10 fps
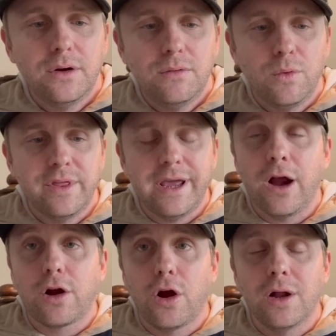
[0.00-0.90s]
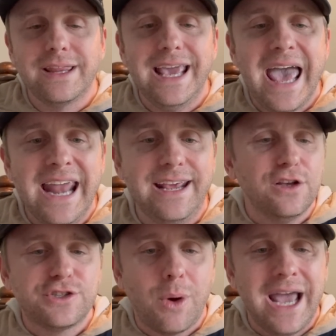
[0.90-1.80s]
where they are currently
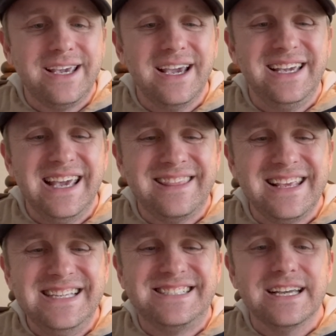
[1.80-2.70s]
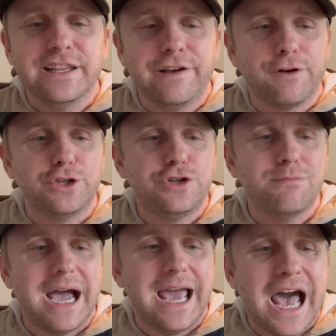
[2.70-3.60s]
headed. So I could get these delivered to
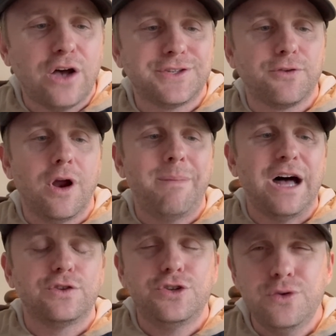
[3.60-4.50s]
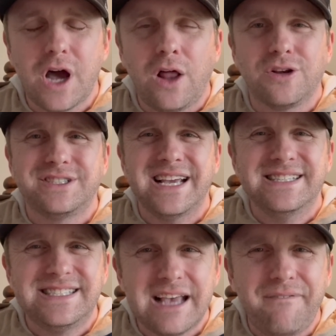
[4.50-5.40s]
my house for about
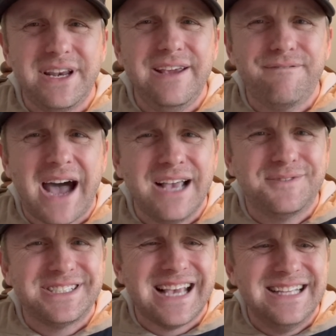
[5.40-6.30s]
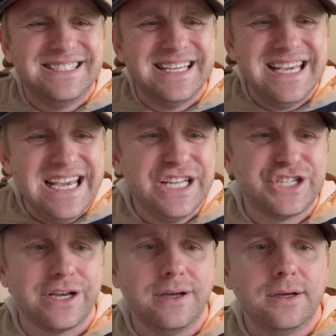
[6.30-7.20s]
$2.75
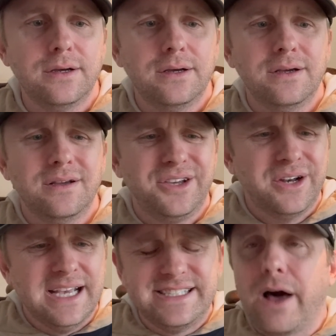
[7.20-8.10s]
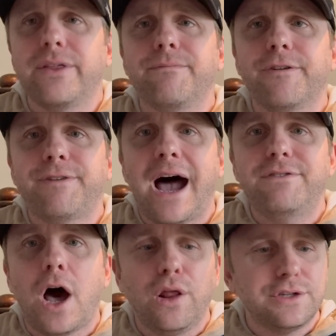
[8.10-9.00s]
each. Could I sell them for
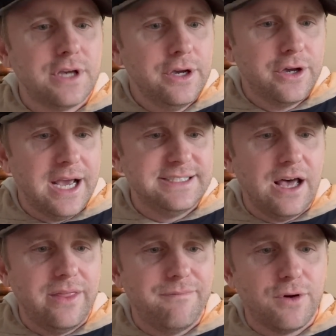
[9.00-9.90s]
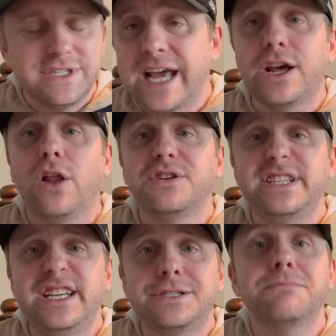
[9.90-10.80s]
$5? Could I sell them for $10
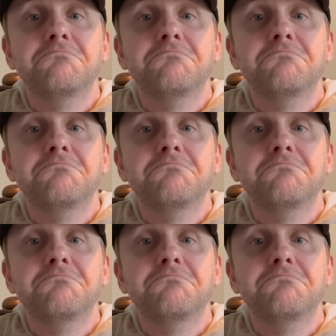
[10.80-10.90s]
each?